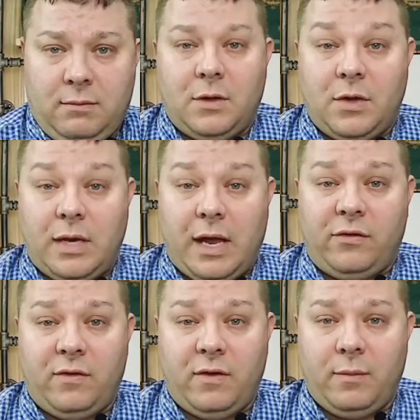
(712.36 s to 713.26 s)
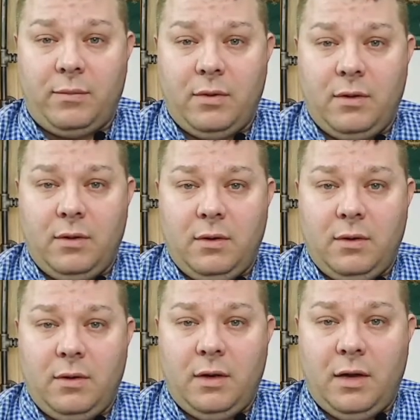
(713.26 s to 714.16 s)
The next tip
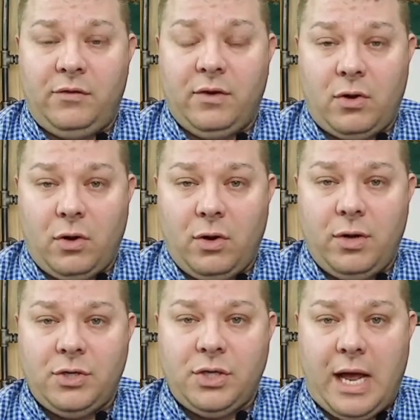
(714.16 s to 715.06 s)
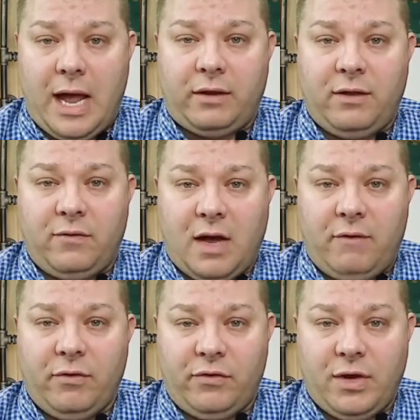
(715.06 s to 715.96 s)
is encourage active
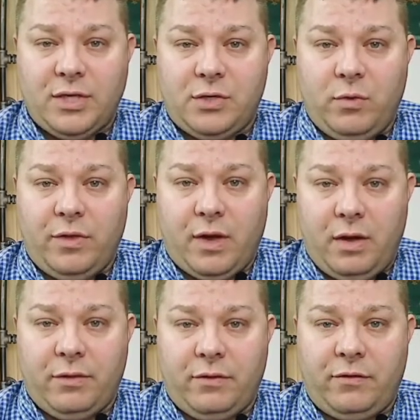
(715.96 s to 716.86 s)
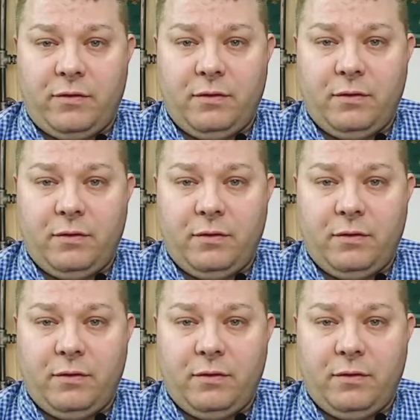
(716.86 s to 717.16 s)
conversation with others,